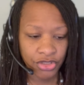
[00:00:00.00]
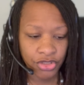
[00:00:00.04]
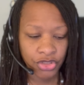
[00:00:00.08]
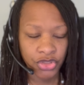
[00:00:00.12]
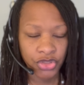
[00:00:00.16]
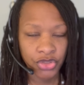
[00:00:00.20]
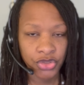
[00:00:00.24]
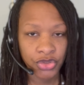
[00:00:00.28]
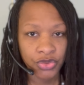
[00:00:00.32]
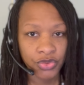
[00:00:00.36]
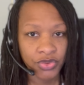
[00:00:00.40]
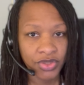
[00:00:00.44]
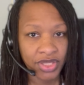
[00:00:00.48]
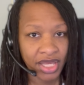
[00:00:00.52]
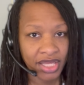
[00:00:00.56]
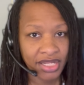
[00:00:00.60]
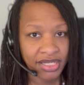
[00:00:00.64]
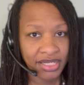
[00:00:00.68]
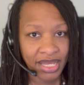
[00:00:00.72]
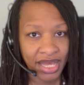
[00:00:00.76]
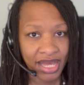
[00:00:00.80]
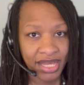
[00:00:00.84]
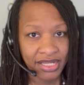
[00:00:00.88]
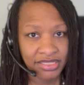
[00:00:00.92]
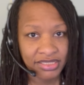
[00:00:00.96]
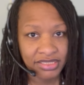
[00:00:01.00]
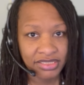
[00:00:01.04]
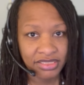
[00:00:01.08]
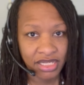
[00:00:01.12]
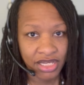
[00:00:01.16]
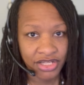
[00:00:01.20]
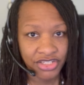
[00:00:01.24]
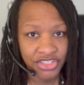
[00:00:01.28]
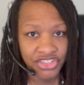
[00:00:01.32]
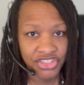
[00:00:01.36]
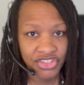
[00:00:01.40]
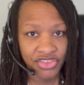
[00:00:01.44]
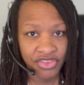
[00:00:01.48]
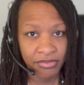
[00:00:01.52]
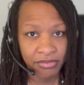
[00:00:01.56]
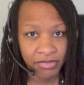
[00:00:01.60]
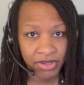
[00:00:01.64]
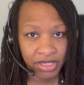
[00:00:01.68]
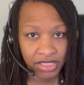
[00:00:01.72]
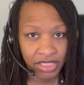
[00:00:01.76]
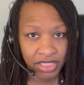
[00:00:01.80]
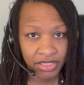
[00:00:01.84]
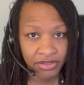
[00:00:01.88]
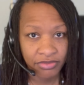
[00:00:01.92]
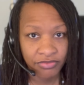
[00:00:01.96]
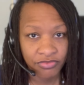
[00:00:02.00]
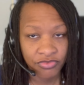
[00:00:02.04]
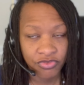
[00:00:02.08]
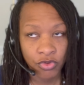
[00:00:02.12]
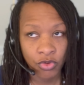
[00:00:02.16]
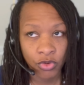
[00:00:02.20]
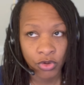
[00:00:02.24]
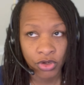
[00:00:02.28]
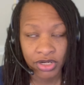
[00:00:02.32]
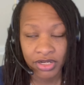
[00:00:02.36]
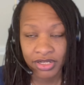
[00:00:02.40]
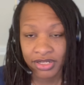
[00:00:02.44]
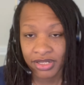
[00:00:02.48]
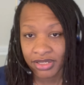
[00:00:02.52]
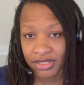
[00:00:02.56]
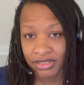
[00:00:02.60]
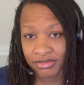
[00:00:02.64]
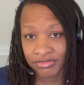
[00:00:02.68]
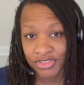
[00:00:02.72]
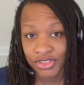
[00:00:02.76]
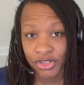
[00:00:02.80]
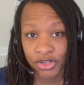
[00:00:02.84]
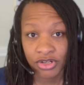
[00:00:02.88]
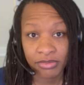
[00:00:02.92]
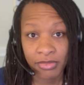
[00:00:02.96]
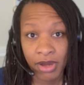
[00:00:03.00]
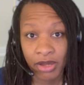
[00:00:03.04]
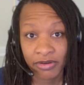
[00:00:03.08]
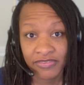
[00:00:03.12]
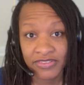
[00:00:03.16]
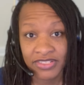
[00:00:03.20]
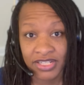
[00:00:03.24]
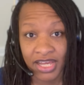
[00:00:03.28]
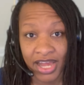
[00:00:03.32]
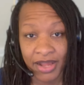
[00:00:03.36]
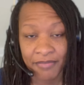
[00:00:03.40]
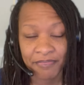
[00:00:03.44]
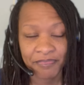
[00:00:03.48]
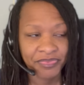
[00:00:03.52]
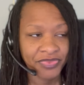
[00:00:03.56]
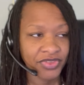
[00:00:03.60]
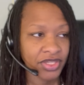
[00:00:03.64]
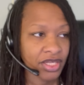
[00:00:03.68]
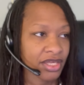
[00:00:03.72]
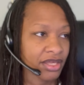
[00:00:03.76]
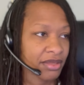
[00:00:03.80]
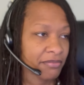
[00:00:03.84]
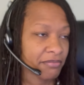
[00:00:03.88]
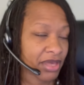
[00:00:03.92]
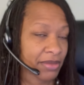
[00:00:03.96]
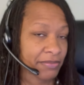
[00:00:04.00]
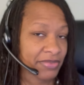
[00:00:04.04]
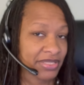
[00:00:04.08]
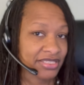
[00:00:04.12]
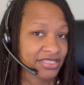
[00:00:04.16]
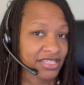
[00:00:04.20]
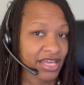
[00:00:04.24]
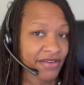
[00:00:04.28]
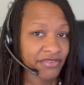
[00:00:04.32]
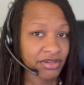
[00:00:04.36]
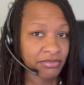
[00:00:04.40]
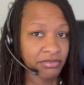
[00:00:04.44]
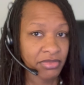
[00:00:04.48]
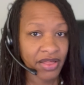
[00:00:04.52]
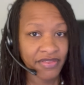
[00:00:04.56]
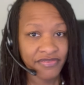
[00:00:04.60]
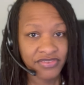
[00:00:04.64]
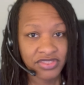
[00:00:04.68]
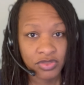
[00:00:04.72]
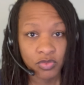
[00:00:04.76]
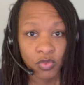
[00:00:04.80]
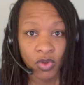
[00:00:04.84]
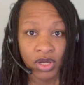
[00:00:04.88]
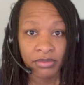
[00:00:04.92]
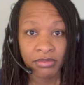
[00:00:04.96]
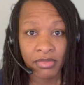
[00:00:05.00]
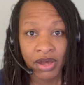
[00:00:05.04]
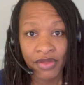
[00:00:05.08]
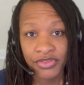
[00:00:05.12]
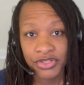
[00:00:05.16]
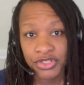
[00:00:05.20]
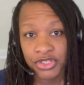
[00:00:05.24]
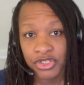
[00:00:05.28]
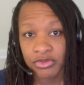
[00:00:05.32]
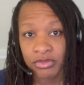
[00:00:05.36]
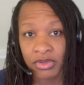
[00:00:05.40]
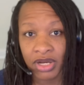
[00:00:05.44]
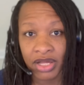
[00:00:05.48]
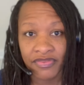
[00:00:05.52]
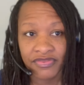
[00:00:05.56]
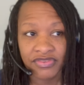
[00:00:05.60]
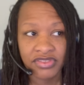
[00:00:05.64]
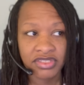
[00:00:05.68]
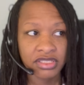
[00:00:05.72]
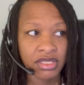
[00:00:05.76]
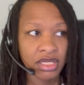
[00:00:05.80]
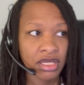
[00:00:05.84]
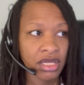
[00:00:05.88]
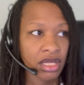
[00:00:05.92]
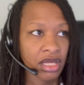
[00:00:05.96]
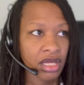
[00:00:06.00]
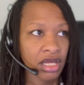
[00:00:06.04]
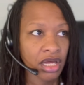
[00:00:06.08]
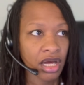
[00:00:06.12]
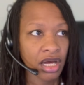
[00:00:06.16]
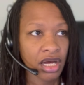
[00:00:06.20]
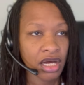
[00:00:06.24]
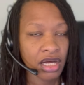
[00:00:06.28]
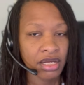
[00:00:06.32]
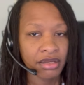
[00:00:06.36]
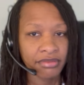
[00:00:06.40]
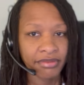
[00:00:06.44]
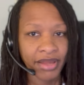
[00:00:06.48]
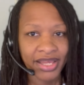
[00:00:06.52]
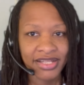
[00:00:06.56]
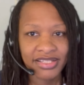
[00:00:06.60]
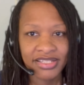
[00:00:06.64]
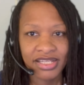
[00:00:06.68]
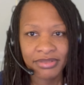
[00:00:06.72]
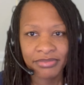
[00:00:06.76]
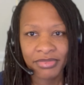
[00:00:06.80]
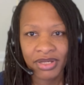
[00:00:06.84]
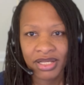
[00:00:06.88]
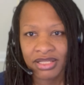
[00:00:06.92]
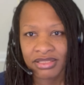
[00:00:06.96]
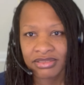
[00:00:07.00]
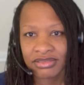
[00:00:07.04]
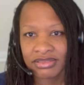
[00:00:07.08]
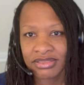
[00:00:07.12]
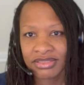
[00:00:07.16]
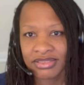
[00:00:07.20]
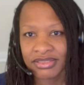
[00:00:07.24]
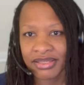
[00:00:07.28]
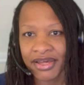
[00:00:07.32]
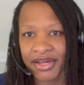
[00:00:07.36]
You cannot touch the money for a certain amount of time, maybe 7 months, 1 month, 2 months, 18 months,